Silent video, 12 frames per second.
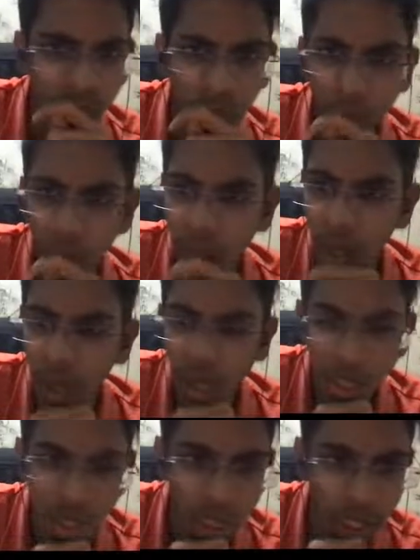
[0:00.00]
We are
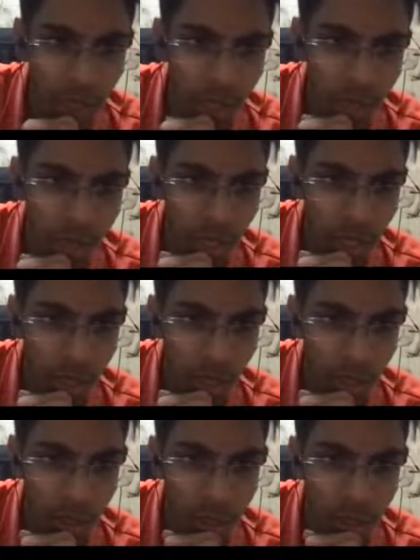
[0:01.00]
7th right now,